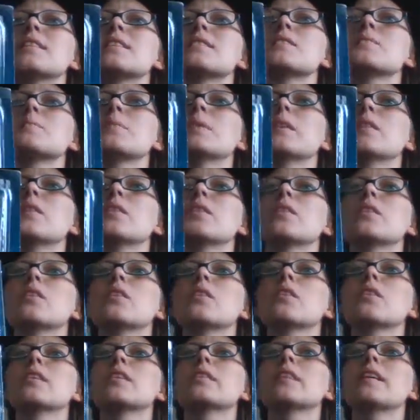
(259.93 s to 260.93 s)
this week on
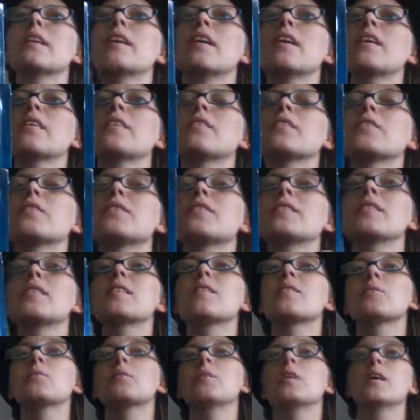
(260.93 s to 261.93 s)
holiday, I thought
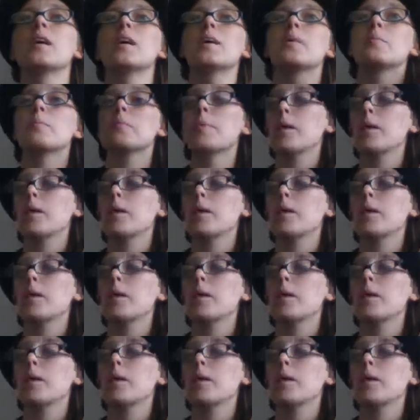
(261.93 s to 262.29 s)
these were a